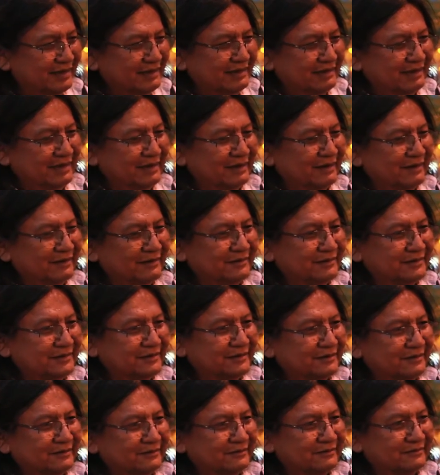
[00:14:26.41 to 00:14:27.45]
you know, so
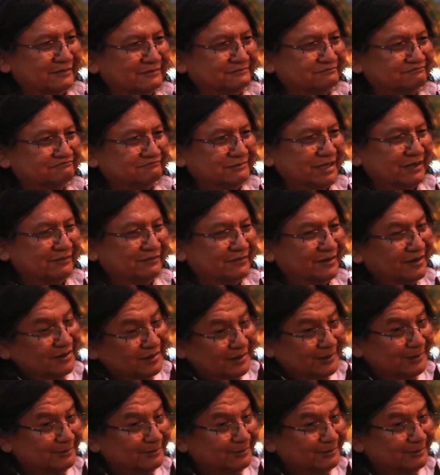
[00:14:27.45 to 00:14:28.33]
definitely.